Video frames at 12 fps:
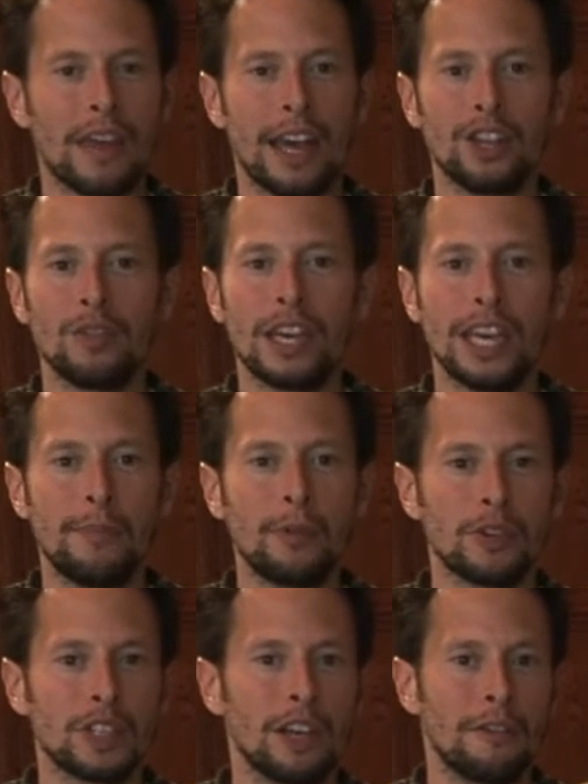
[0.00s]
that you keep
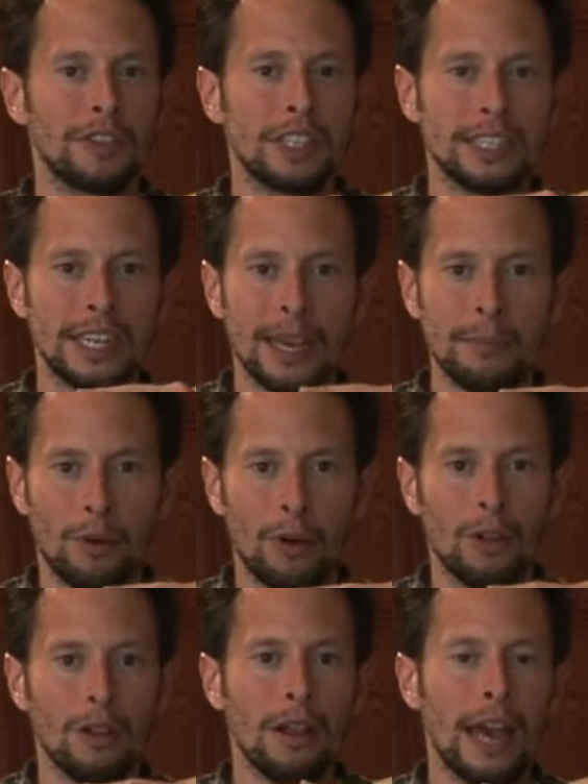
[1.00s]
yourself
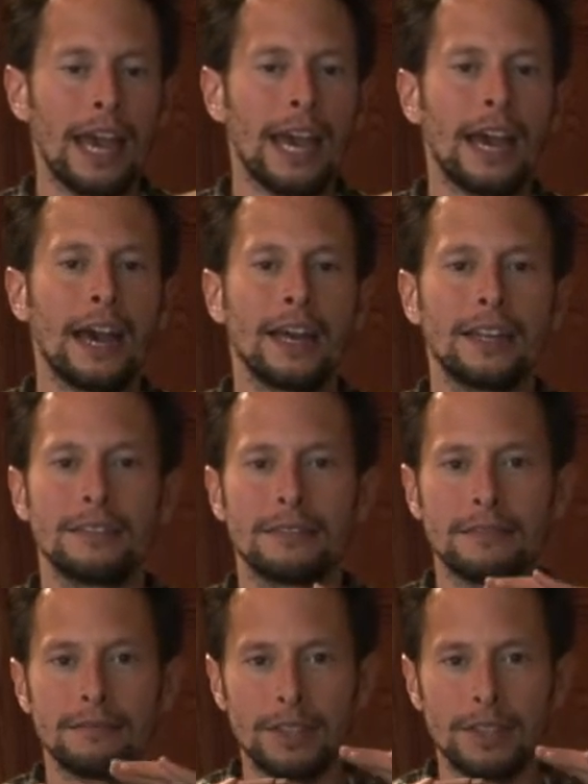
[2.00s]
stable and,